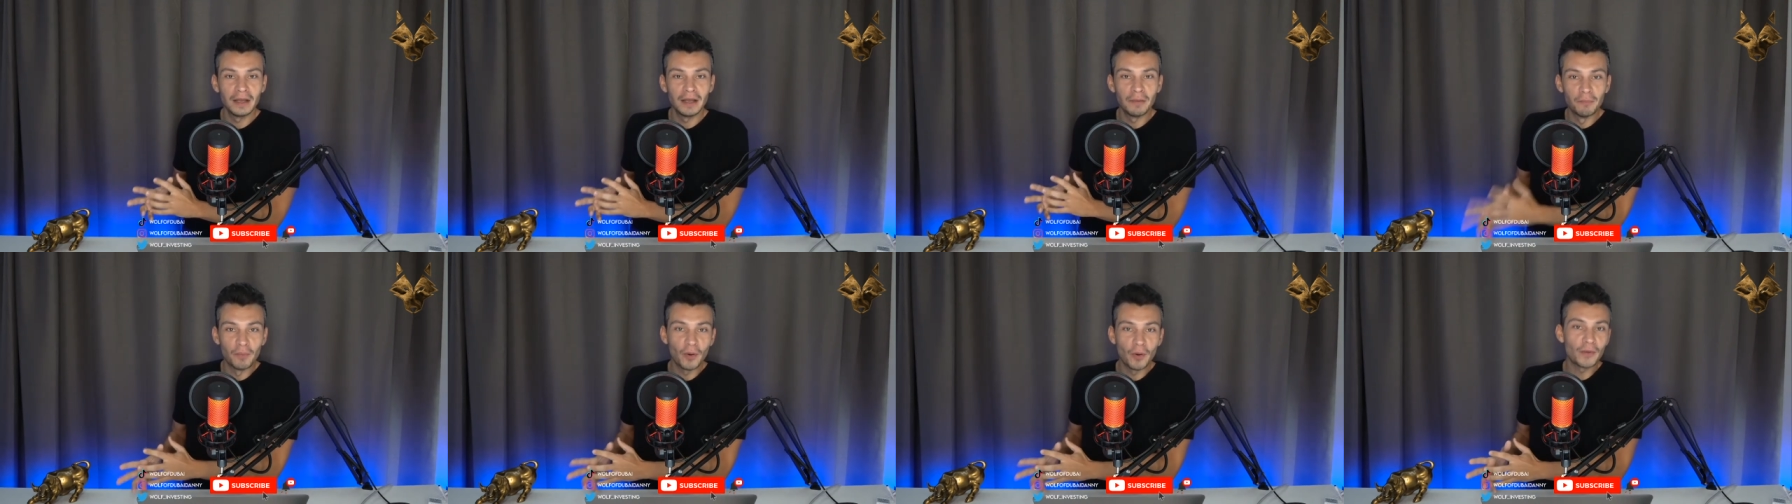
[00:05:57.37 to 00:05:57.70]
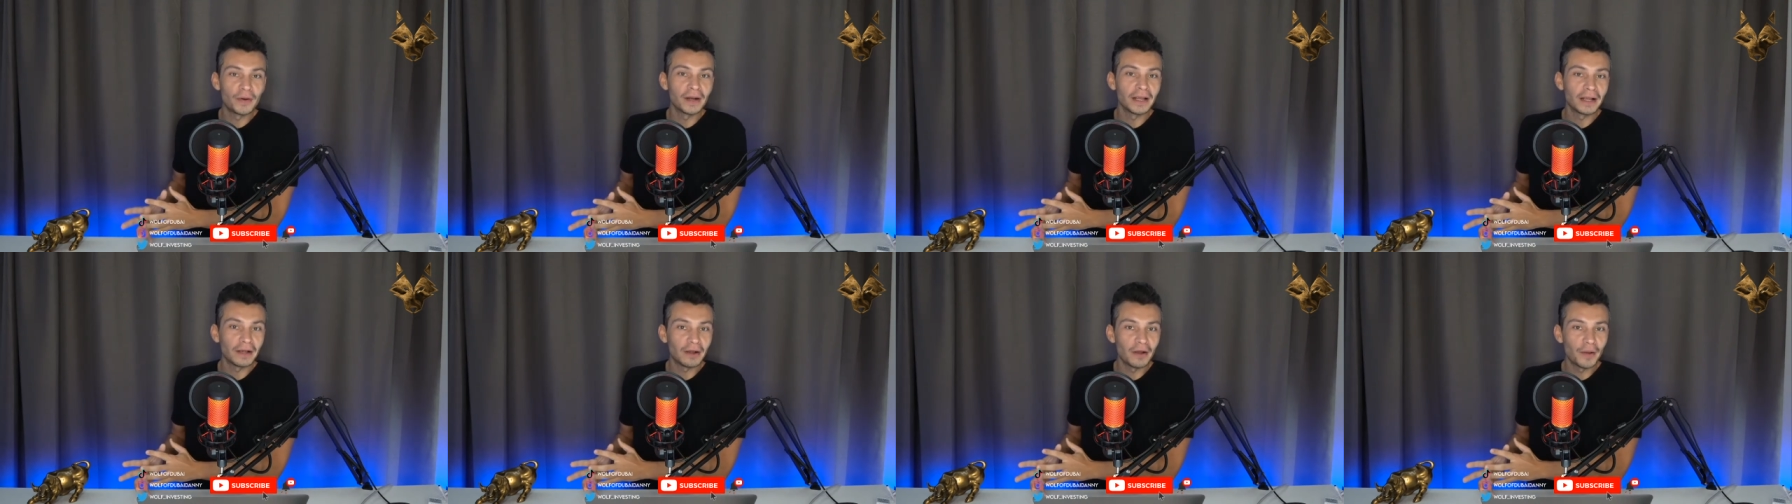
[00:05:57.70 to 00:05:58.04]

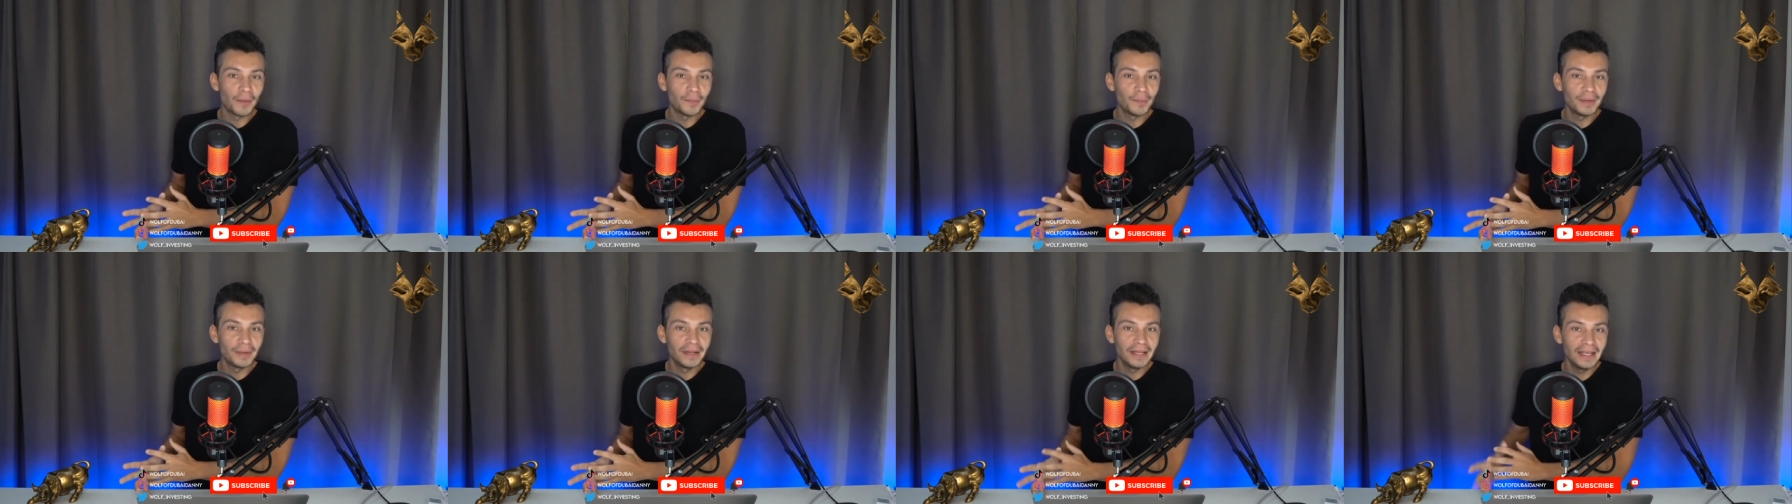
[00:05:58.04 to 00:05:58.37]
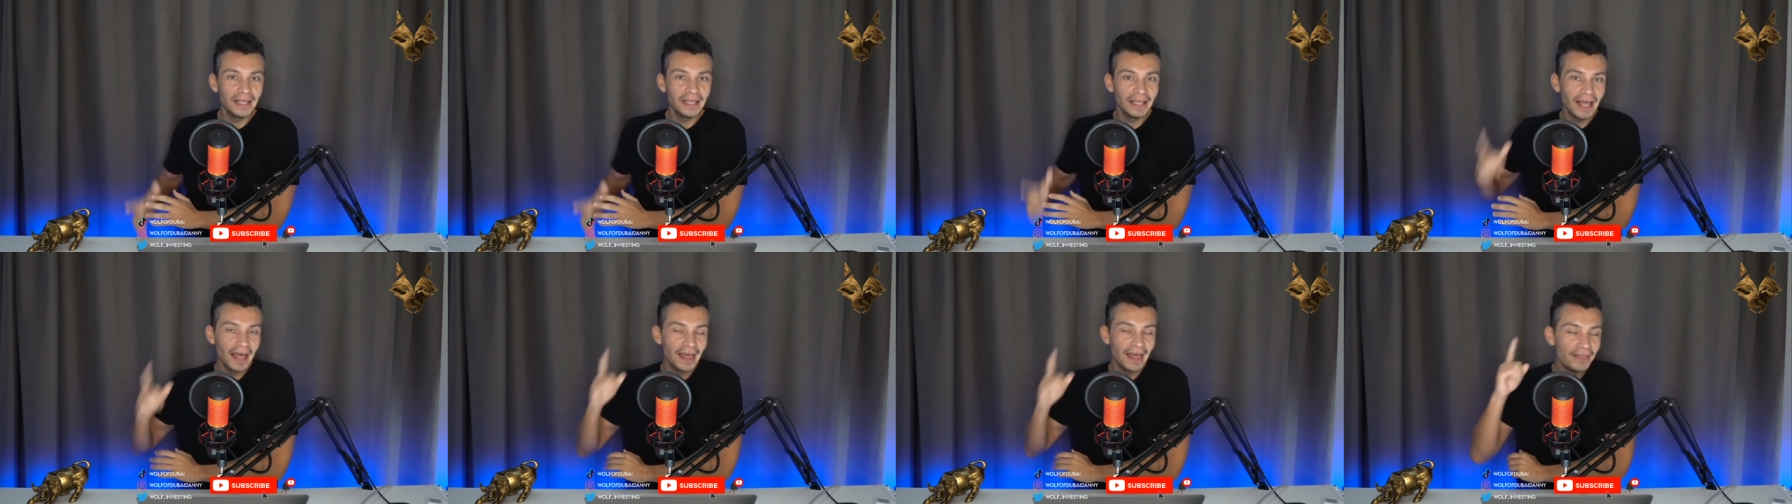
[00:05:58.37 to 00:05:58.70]
Boring
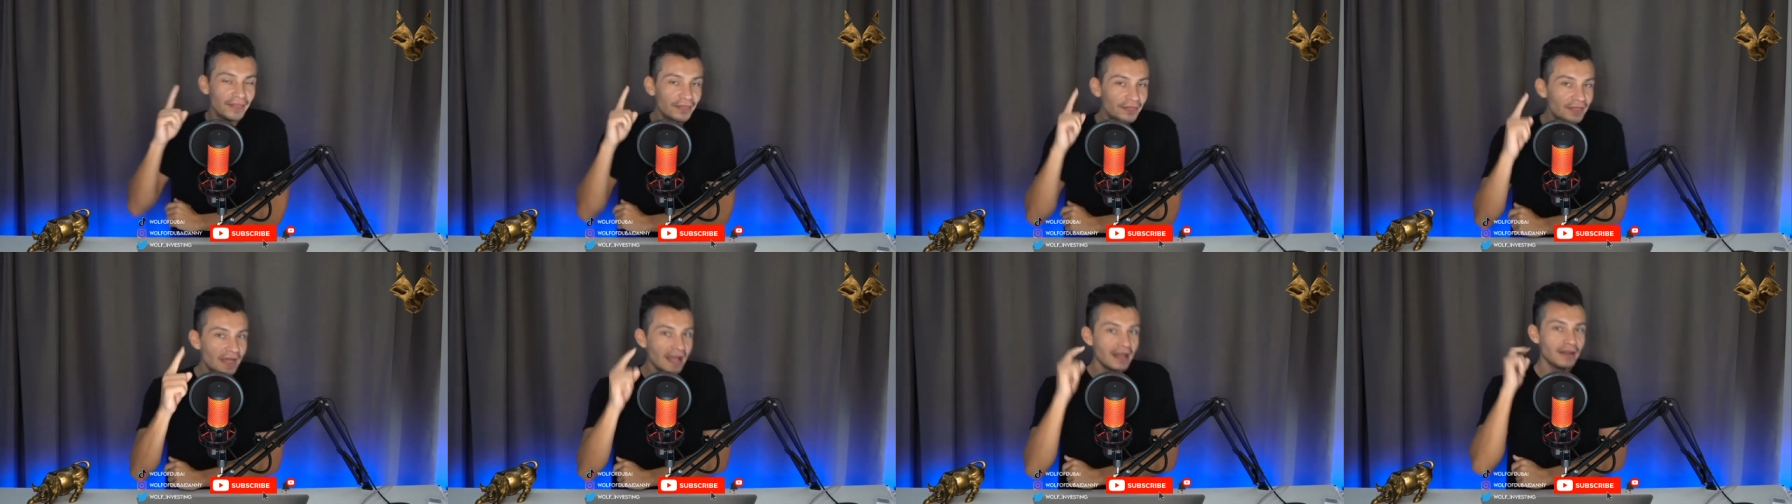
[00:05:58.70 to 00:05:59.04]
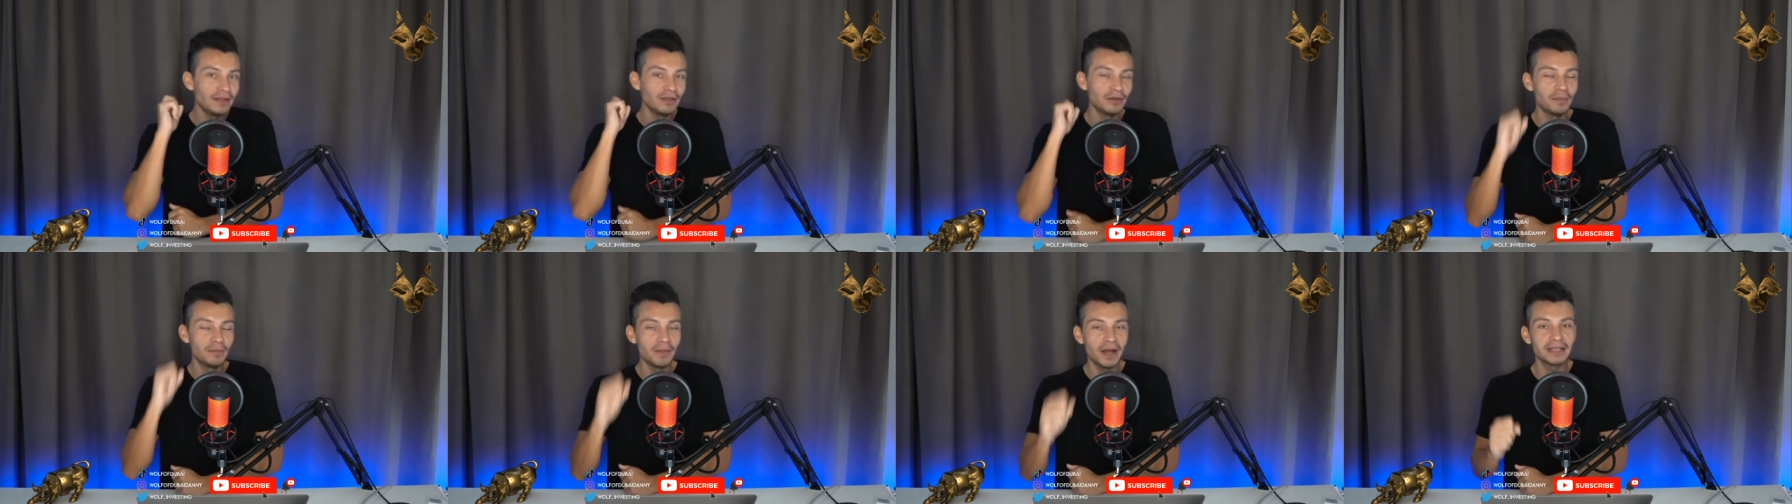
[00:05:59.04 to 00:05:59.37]
Company, then
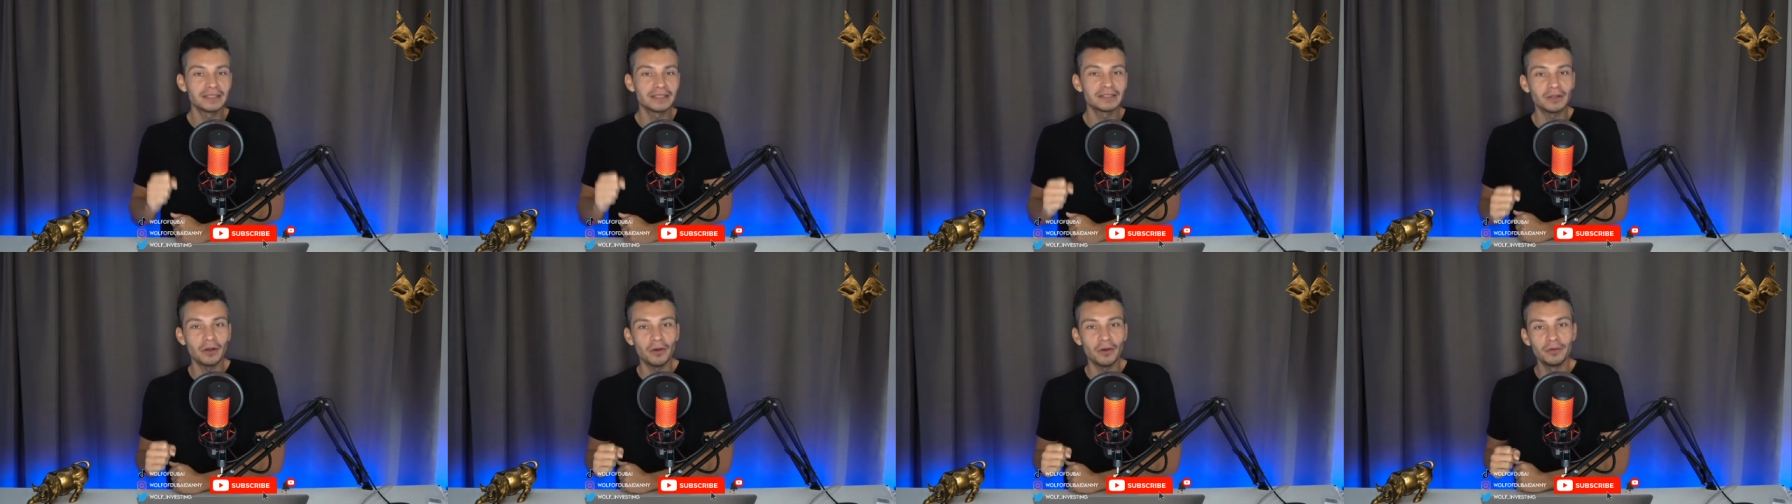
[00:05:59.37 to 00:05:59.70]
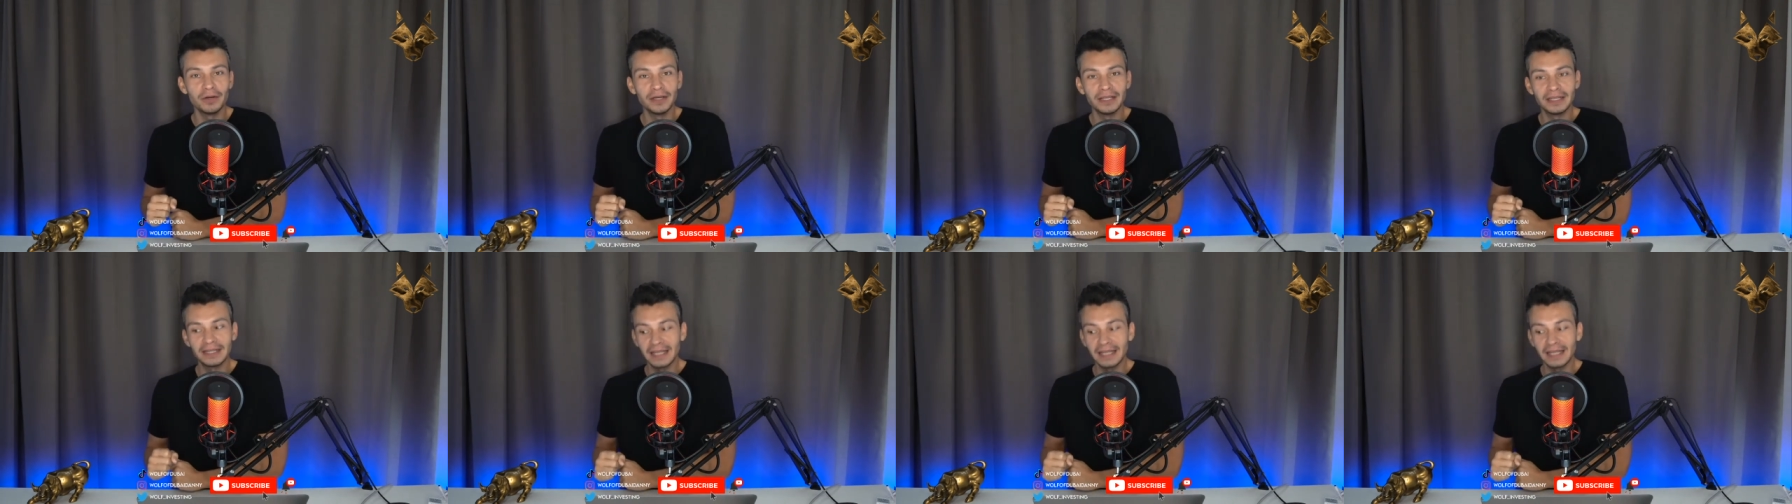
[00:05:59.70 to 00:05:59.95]
you must own